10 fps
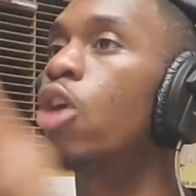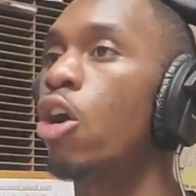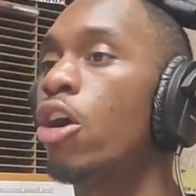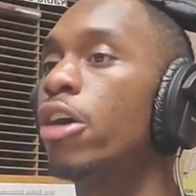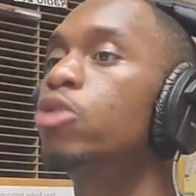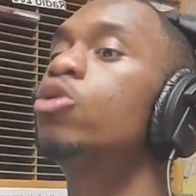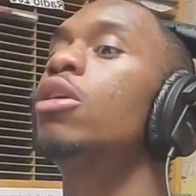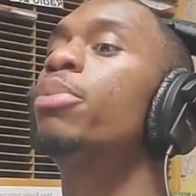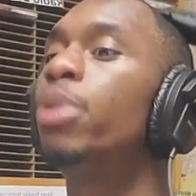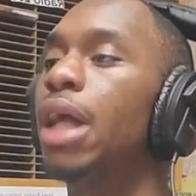cars who's
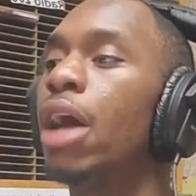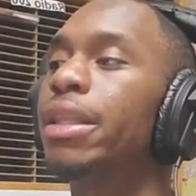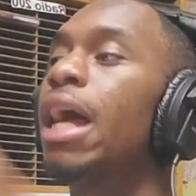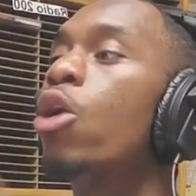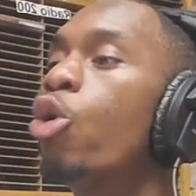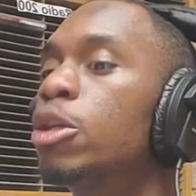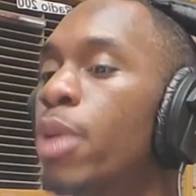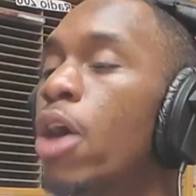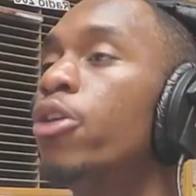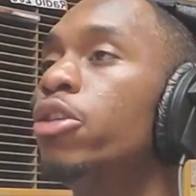gonna put out that
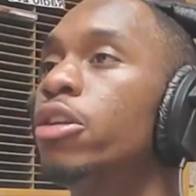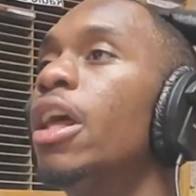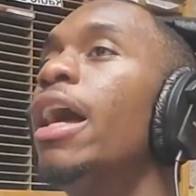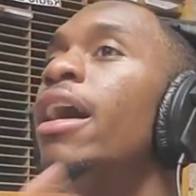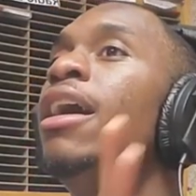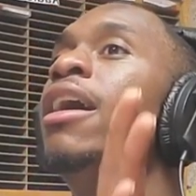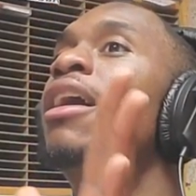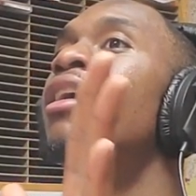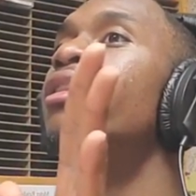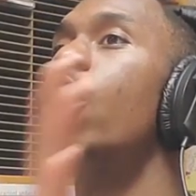horsepower. You know that
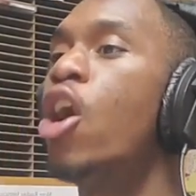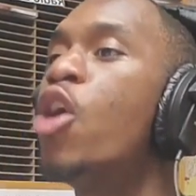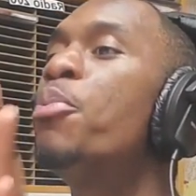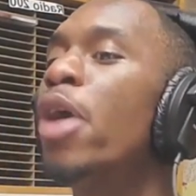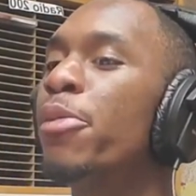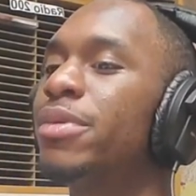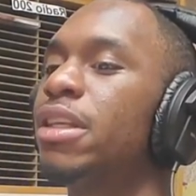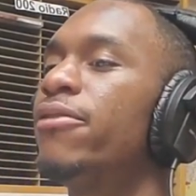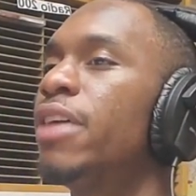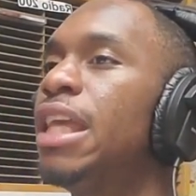the whole purpose
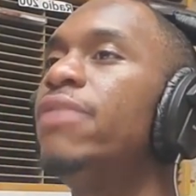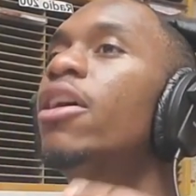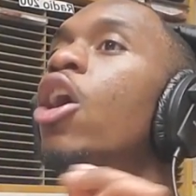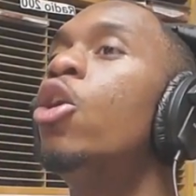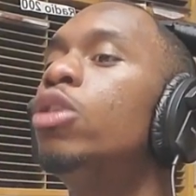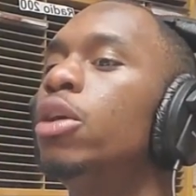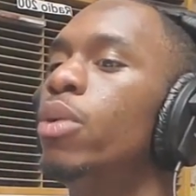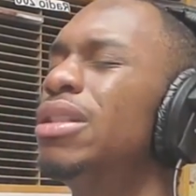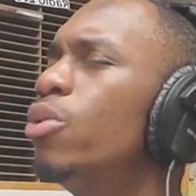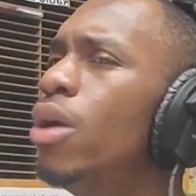of even owning
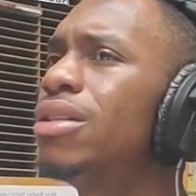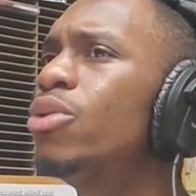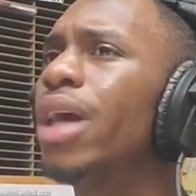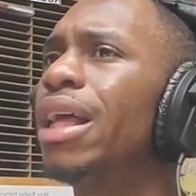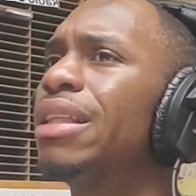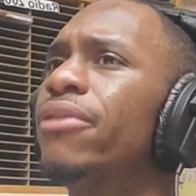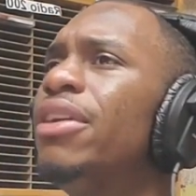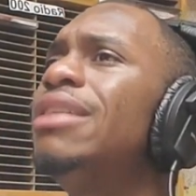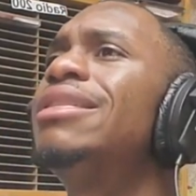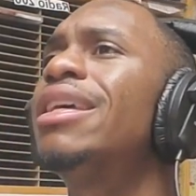ones, the ones who got the
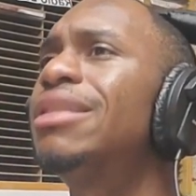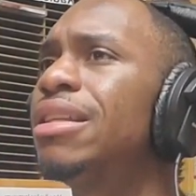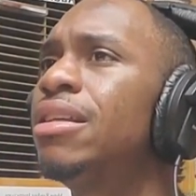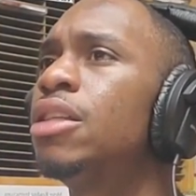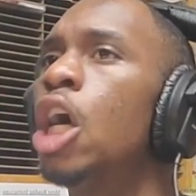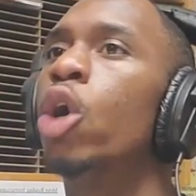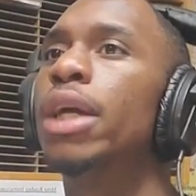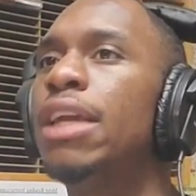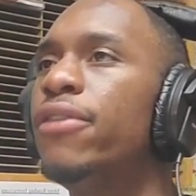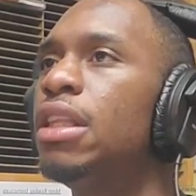V6s
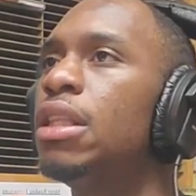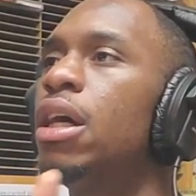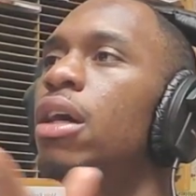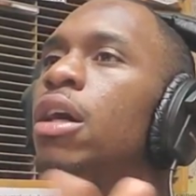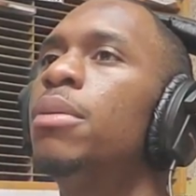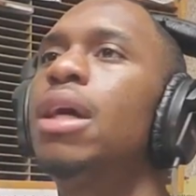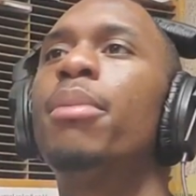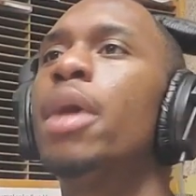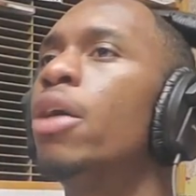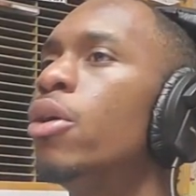or even the um
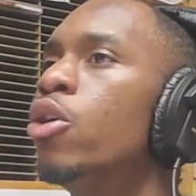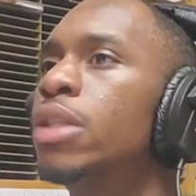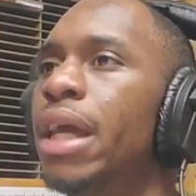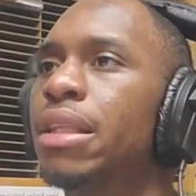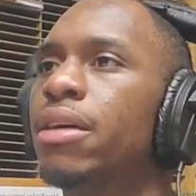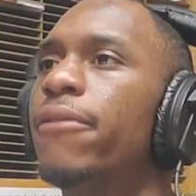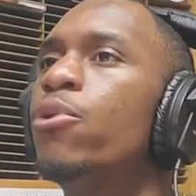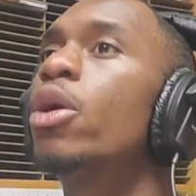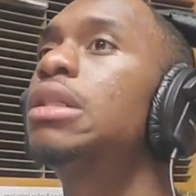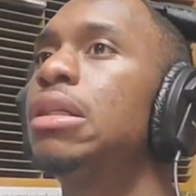Camaros that got the
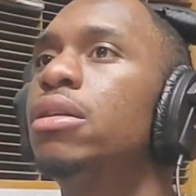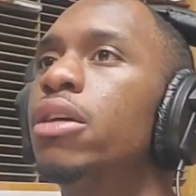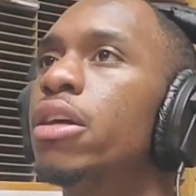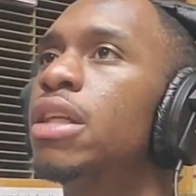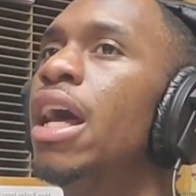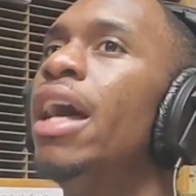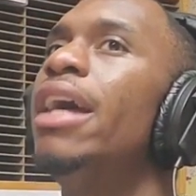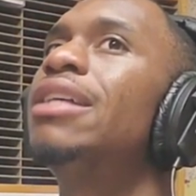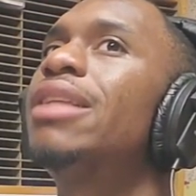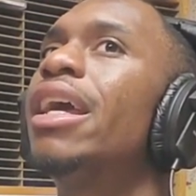four cylinders,
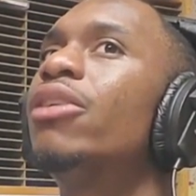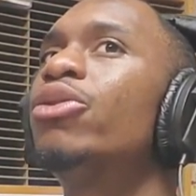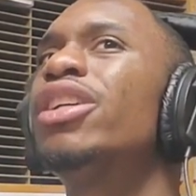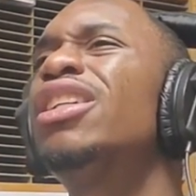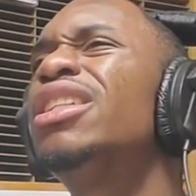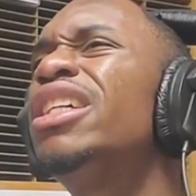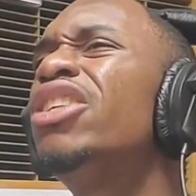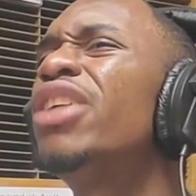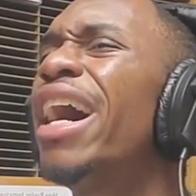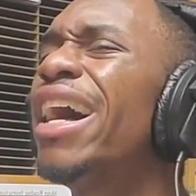it's like really
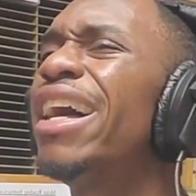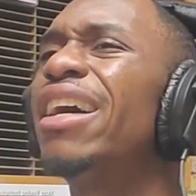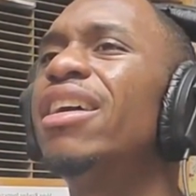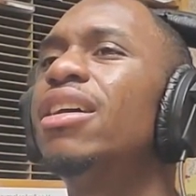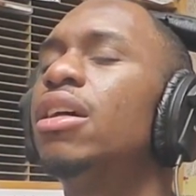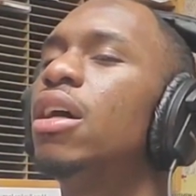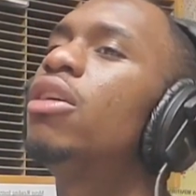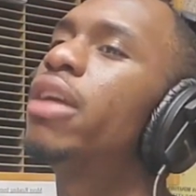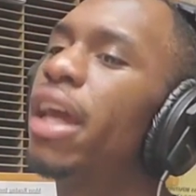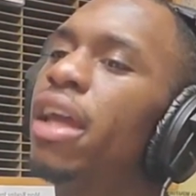you got
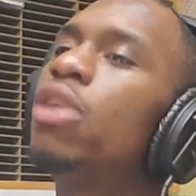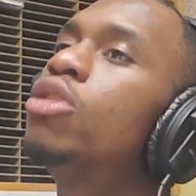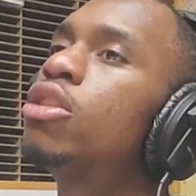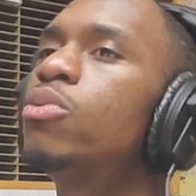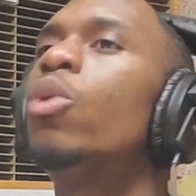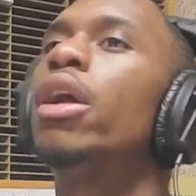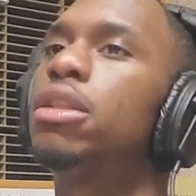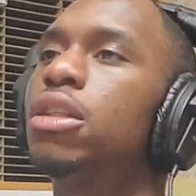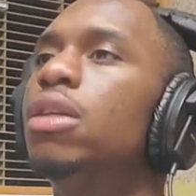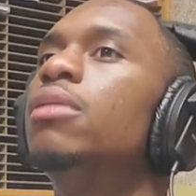okay, you just
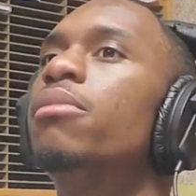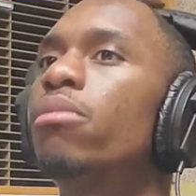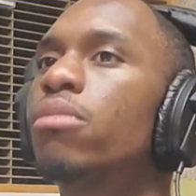want to